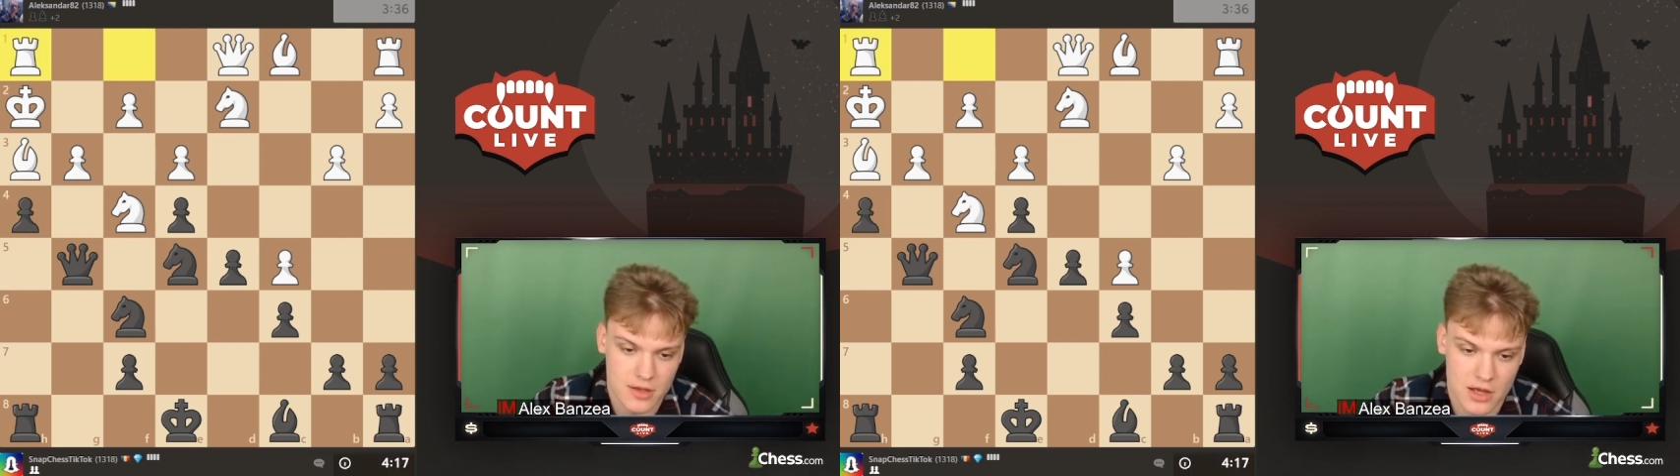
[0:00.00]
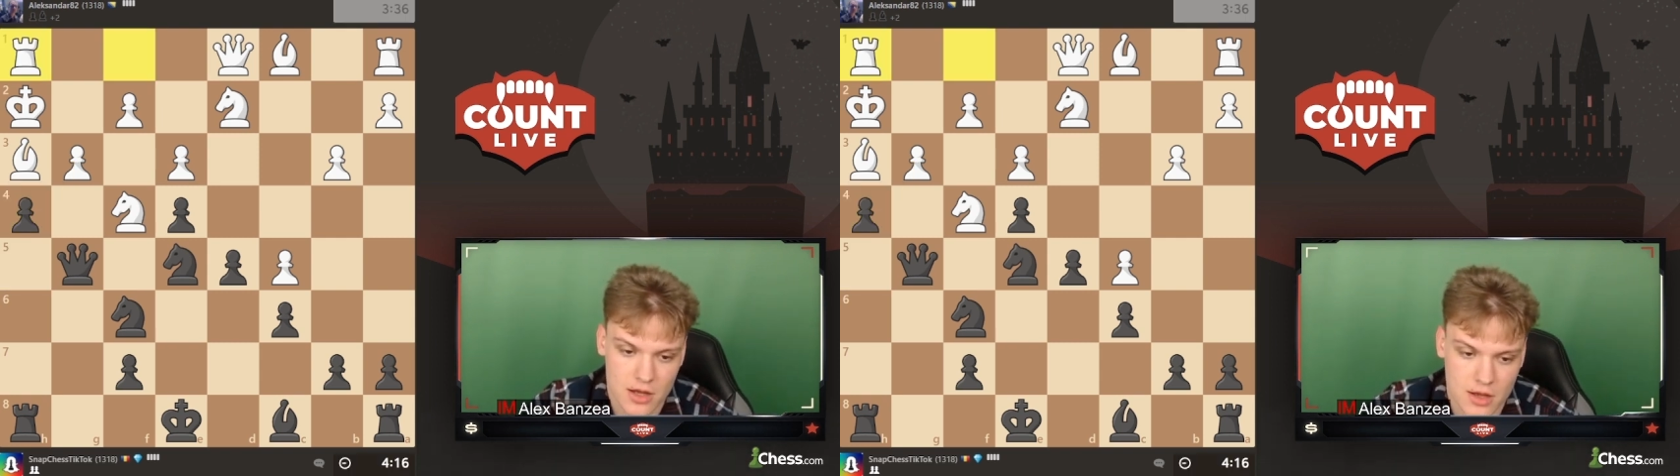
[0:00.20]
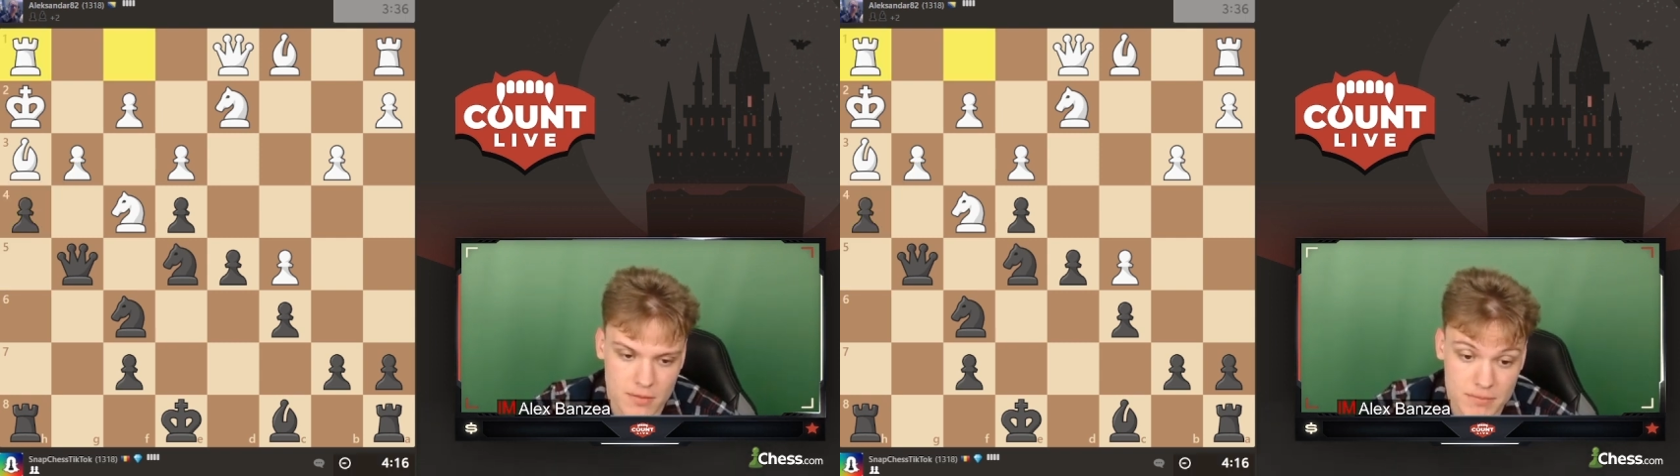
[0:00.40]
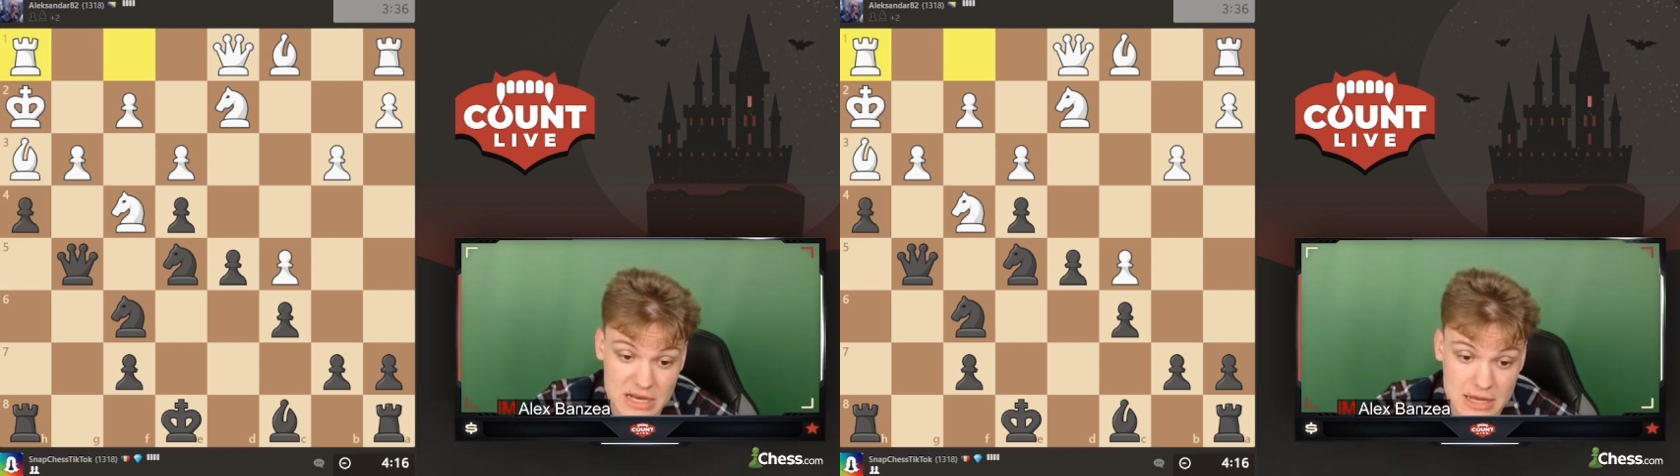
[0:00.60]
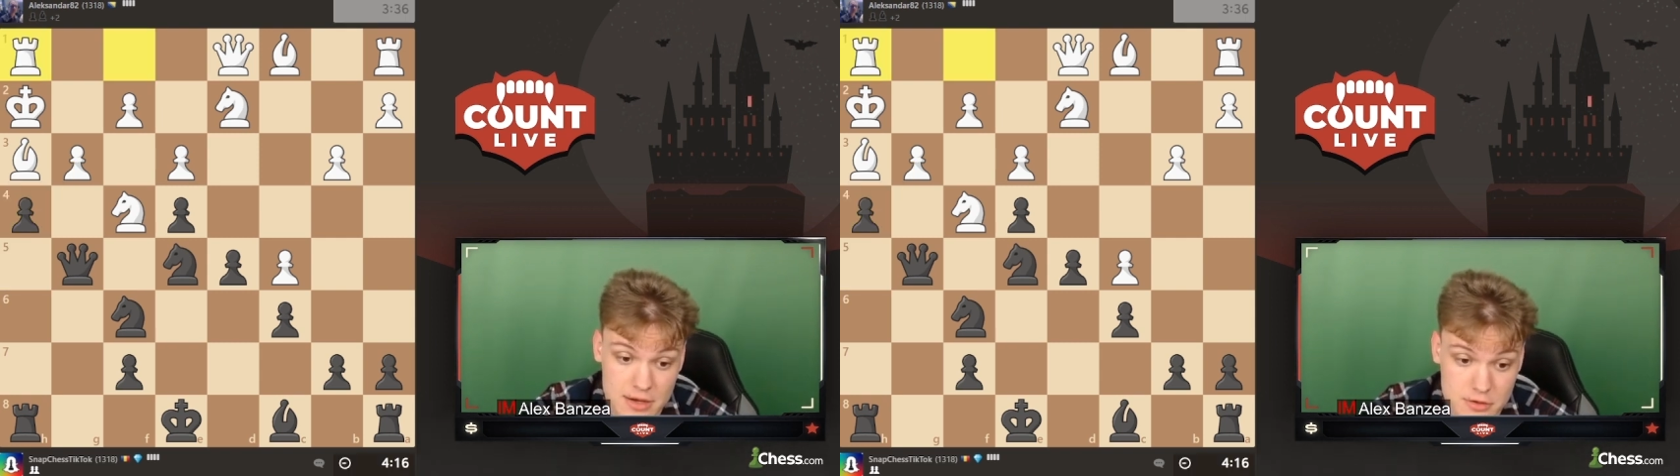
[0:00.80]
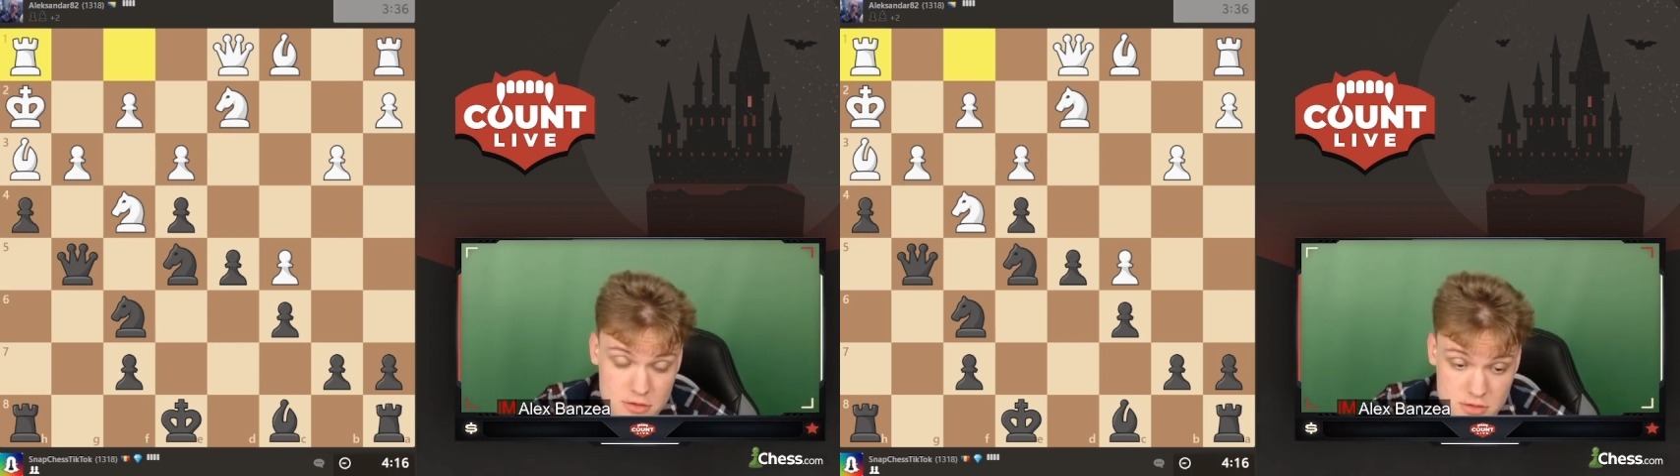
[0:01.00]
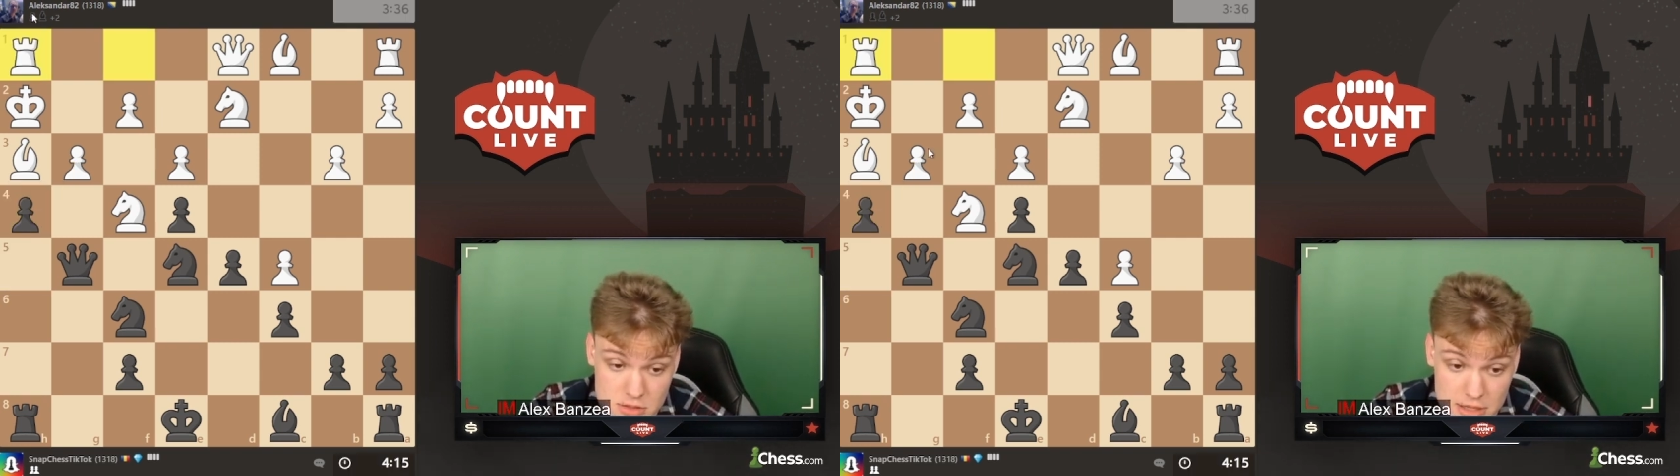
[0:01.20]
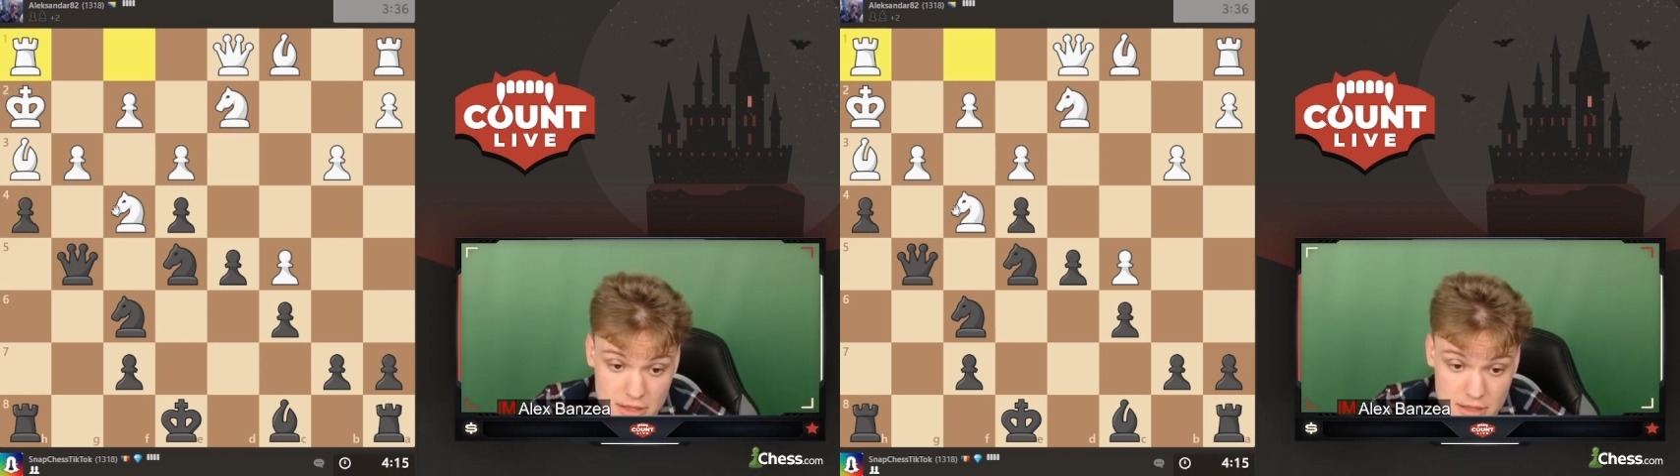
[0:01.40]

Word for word: uh, many others.